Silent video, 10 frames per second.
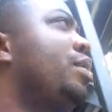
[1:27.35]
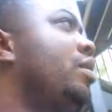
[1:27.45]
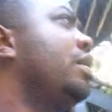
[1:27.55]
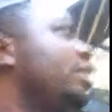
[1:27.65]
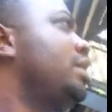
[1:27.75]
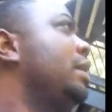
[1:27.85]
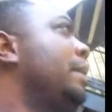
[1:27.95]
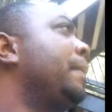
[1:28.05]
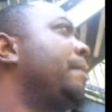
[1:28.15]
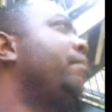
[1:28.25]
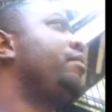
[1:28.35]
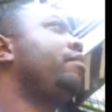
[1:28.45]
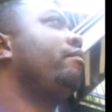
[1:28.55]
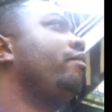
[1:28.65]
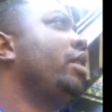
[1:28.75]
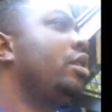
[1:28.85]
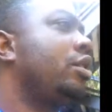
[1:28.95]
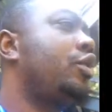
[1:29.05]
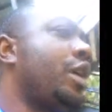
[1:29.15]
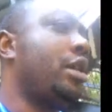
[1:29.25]
buildings.
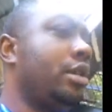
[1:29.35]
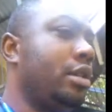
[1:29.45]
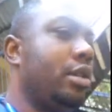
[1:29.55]
Try to